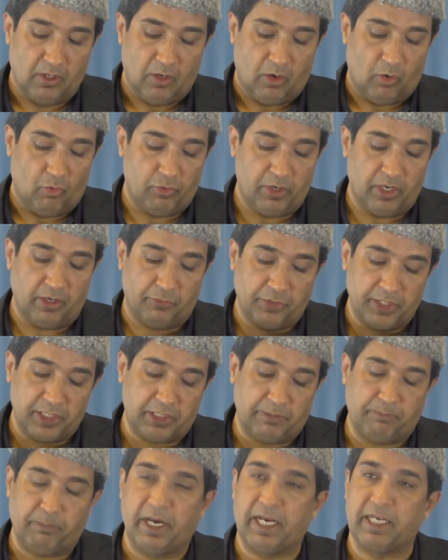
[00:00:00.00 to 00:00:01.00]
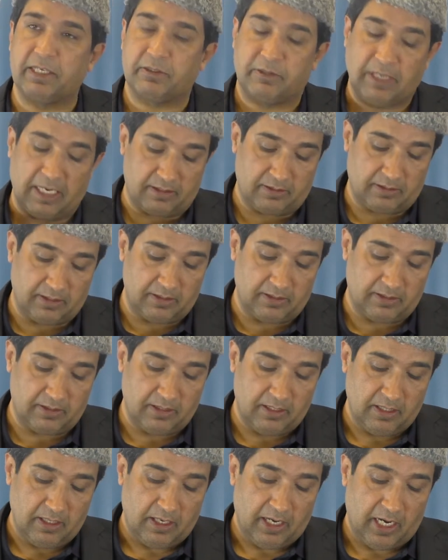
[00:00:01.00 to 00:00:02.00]
where rich pays taxes
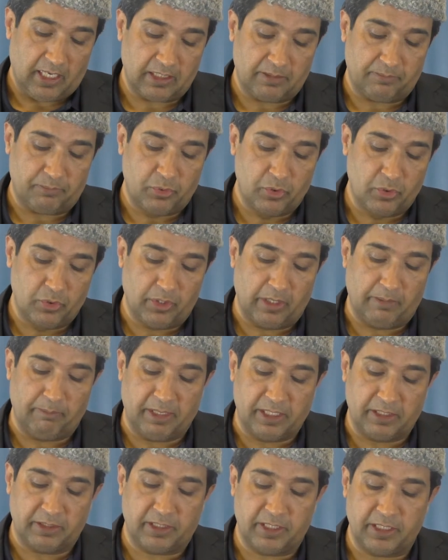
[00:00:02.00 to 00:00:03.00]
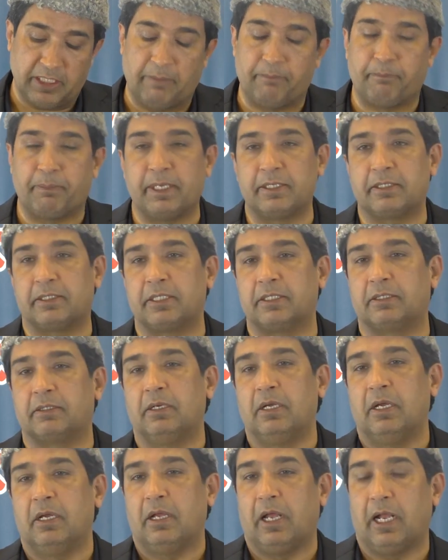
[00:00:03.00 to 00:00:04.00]
and the poorer maintain a basic
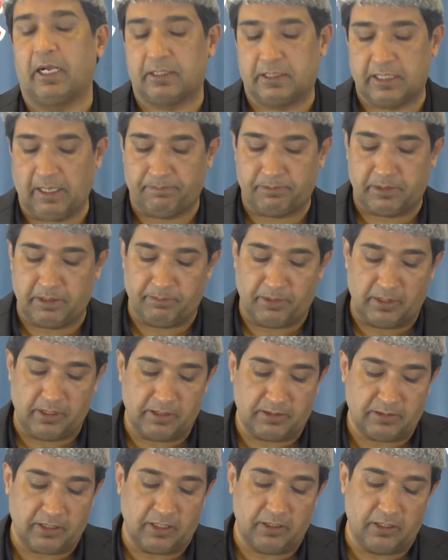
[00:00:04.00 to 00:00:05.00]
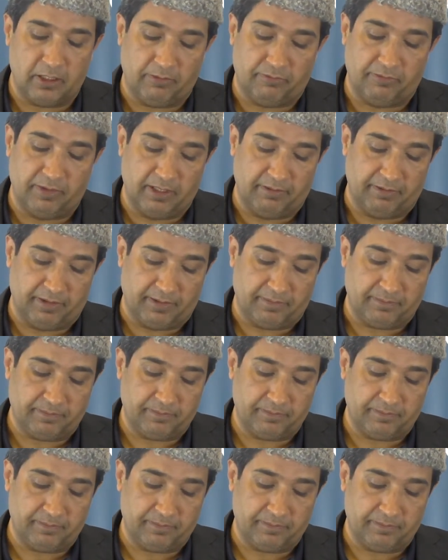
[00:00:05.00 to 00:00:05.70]
acceptable standard of living.